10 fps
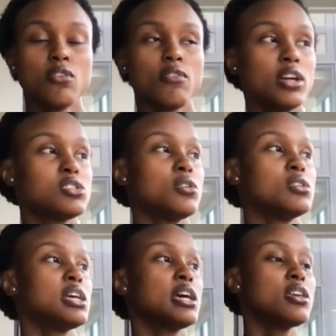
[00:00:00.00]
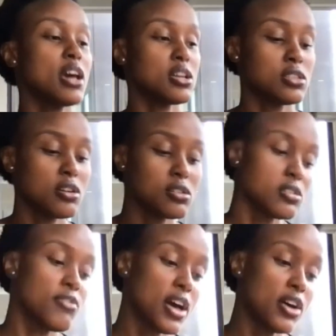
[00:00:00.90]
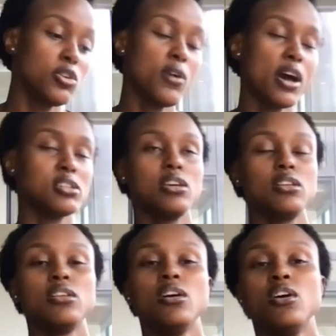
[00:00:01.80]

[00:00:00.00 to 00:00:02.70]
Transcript: right? So it's like, yes, there is a value as in